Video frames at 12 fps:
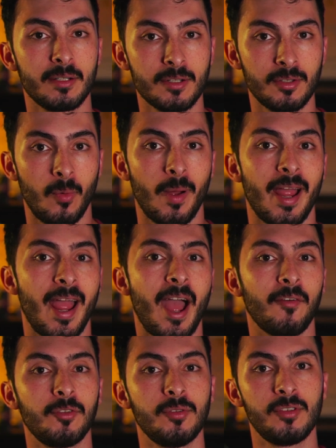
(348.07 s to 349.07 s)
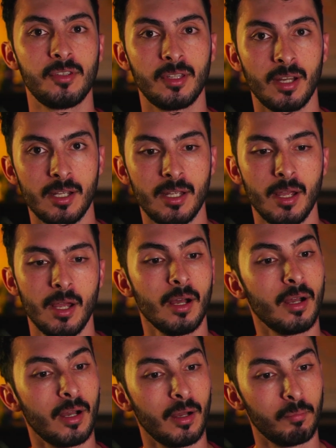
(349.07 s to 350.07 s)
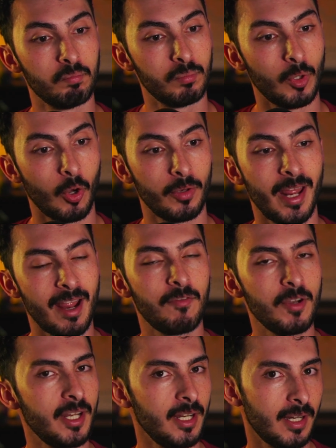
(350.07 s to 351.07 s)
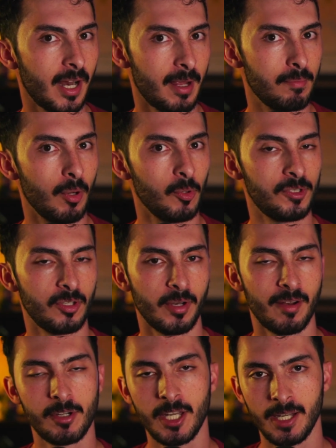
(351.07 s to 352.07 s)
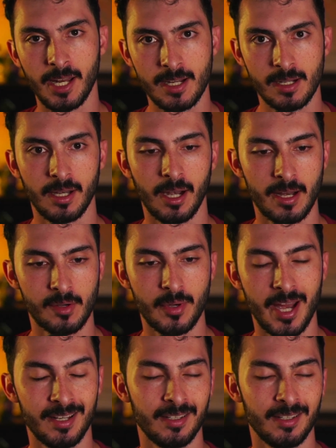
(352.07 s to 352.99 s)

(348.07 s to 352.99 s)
So I have to study on everything that I post, on everything that I create.